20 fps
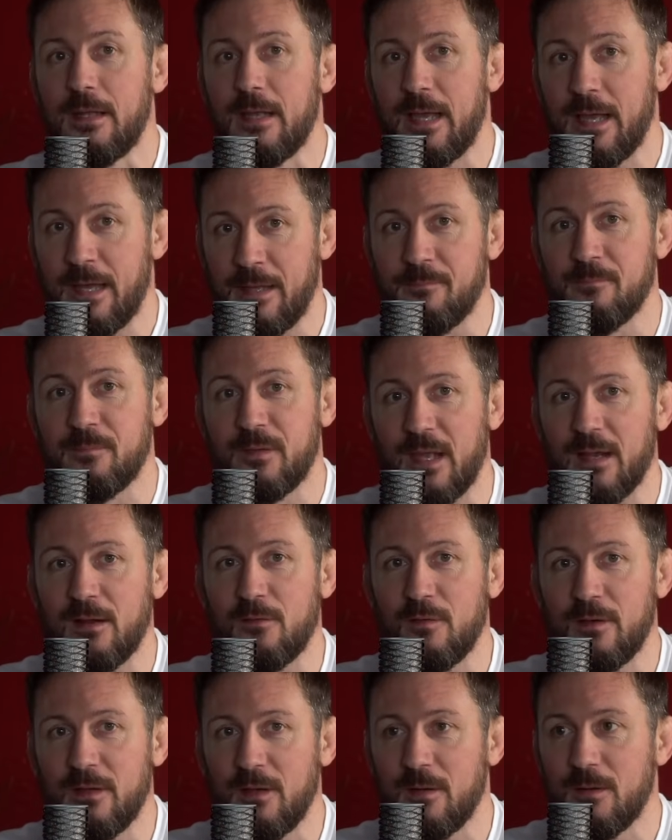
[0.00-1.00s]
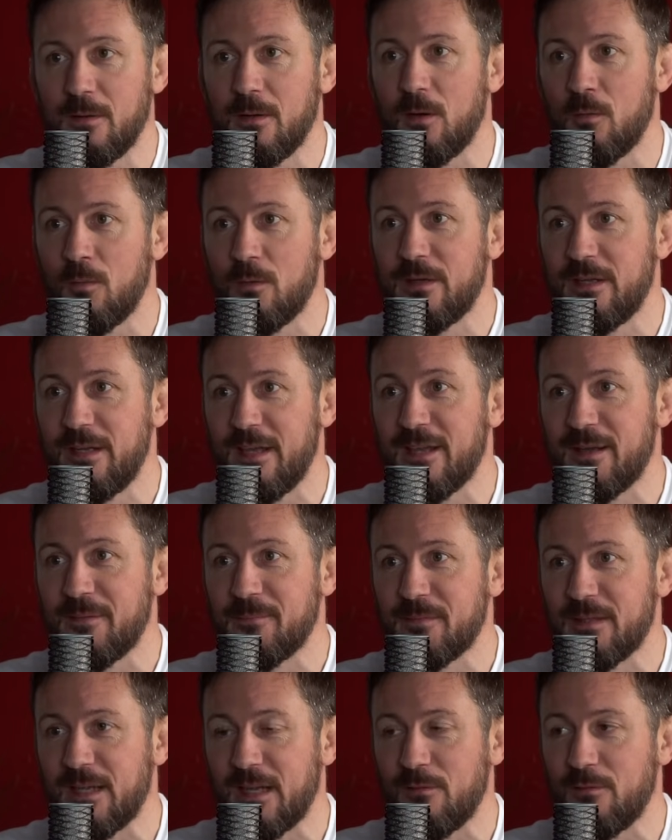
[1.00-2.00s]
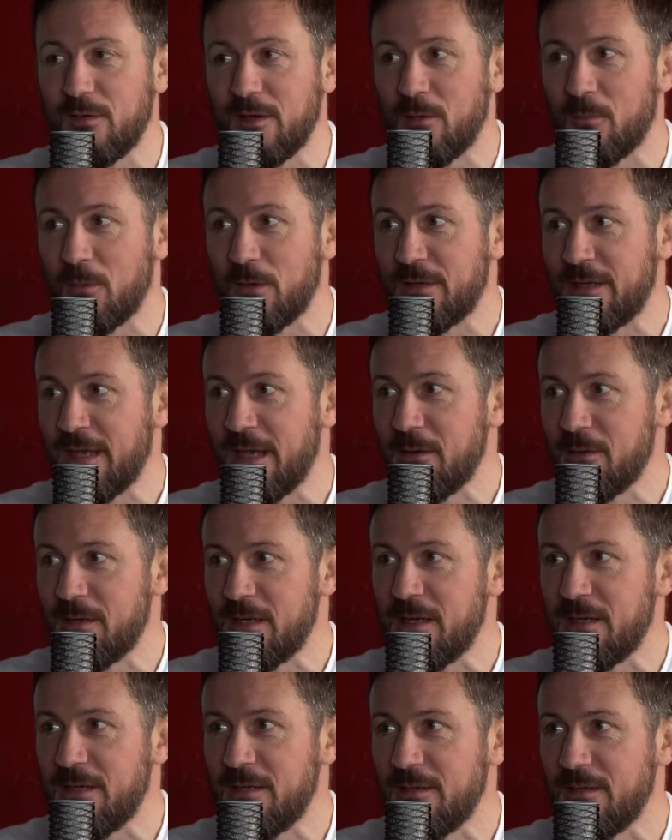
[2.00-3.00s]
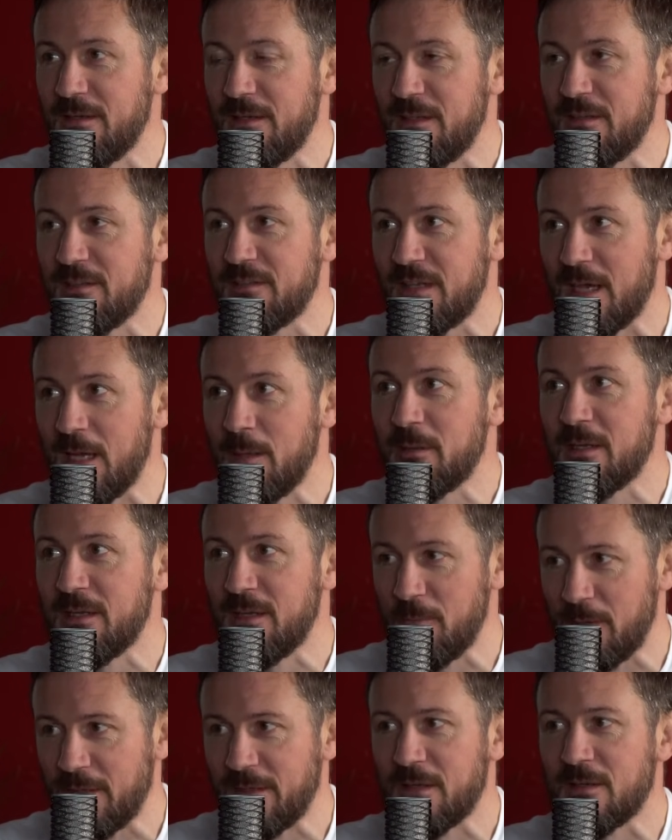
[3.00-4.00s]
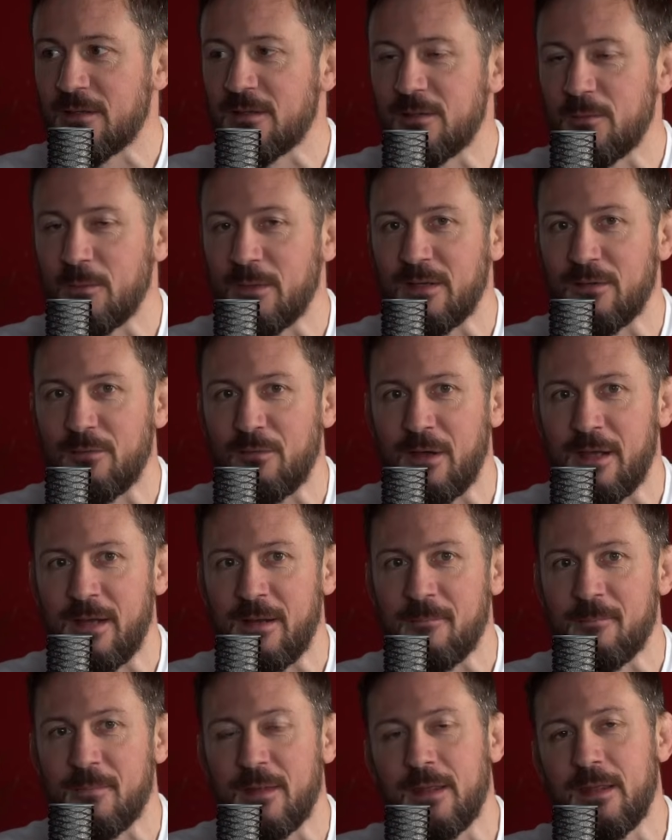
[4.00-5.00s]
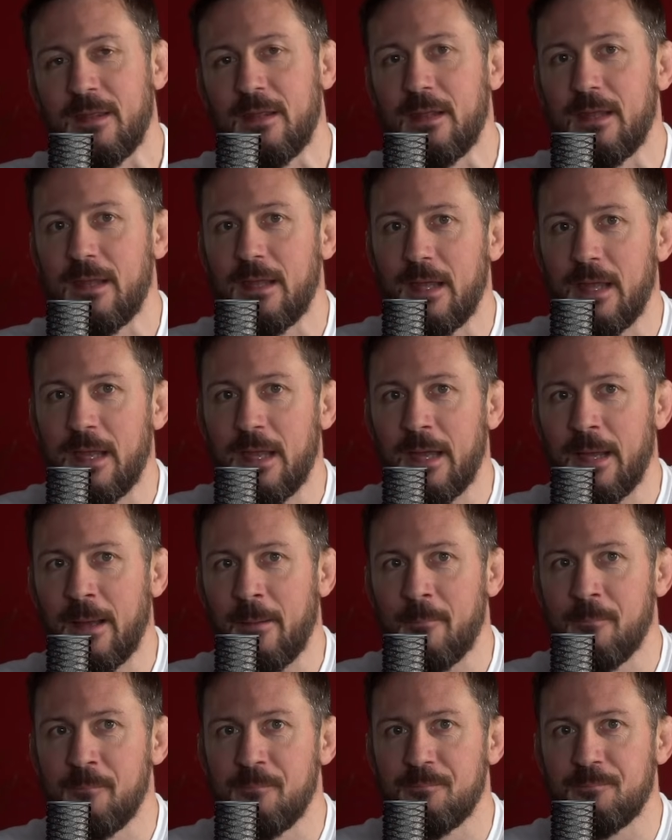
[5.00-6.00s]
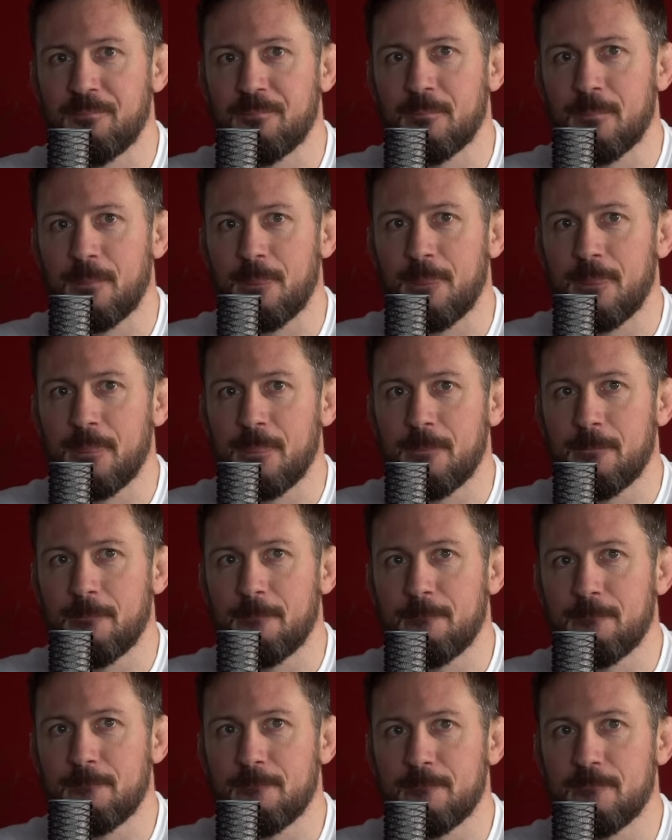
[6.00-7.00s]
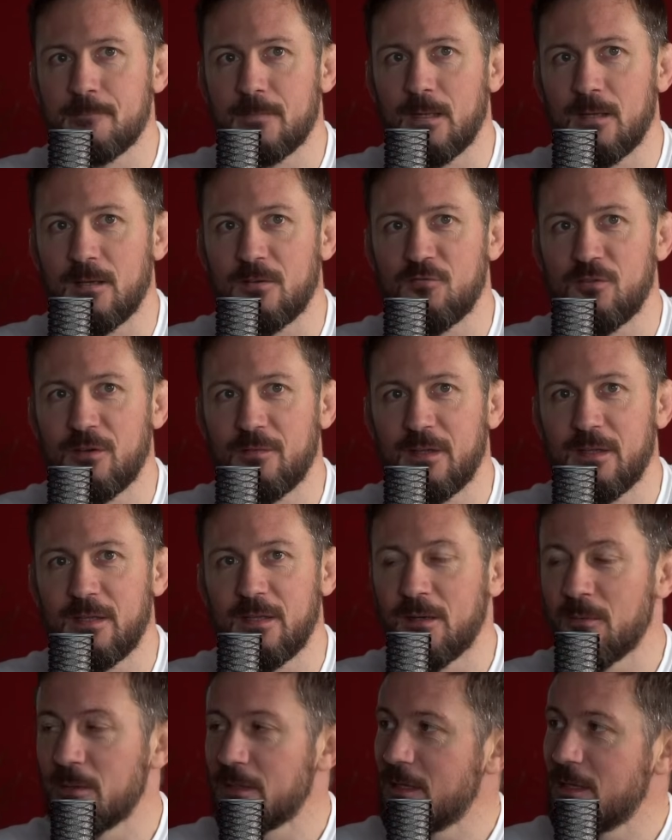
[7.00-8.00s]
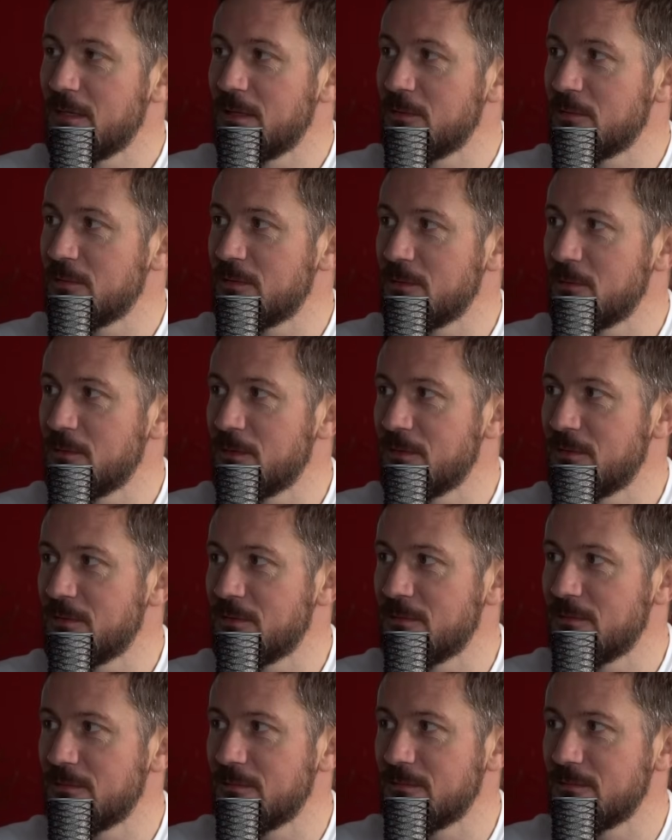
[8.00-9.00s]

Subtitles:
And thankfully, thankfully it worked out. He escaped and he went on to win the fight. I drifted there. What the hell was the question?